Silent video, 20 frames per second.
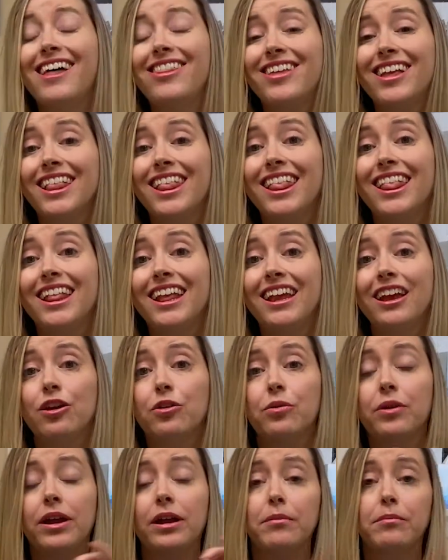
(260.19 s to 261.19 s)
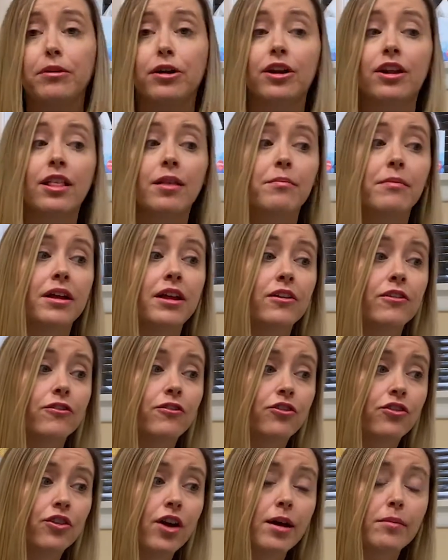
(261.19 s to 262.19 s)
and then seek reimbursement
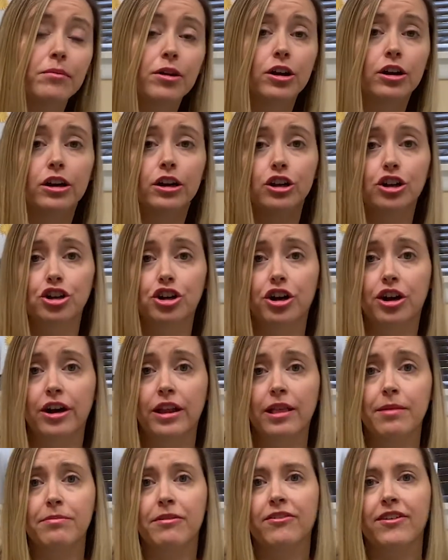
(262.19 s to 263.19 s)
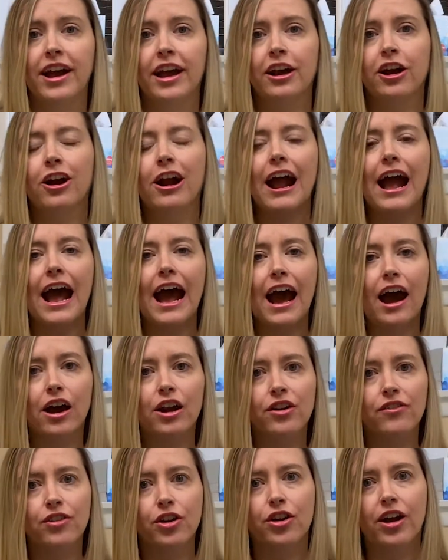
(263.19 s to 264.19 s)
from your insurance provider out
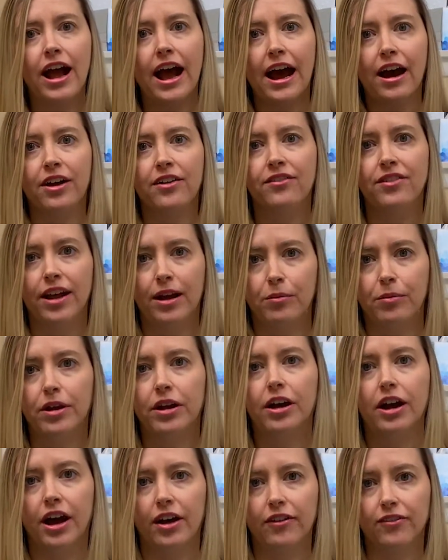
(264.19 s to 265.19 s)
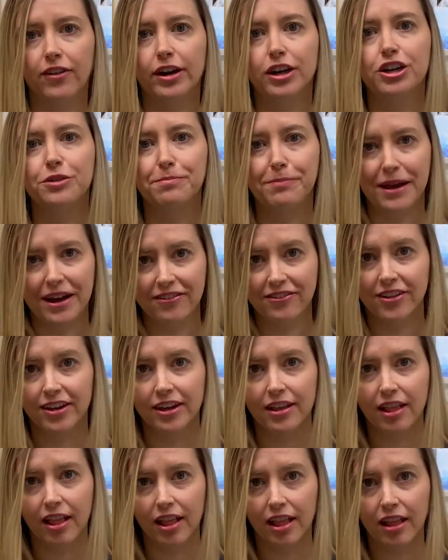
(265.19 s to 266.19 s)
of your out of network coverage
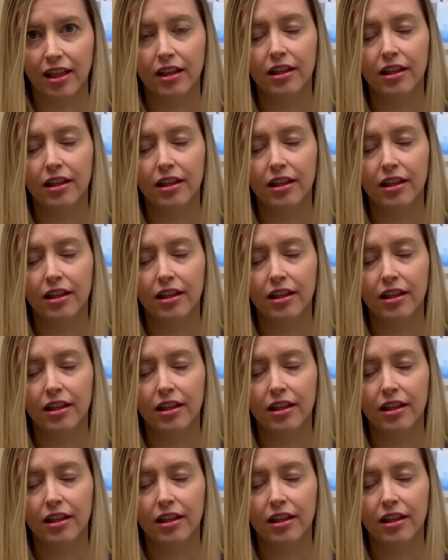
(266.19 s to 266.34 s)
benefits.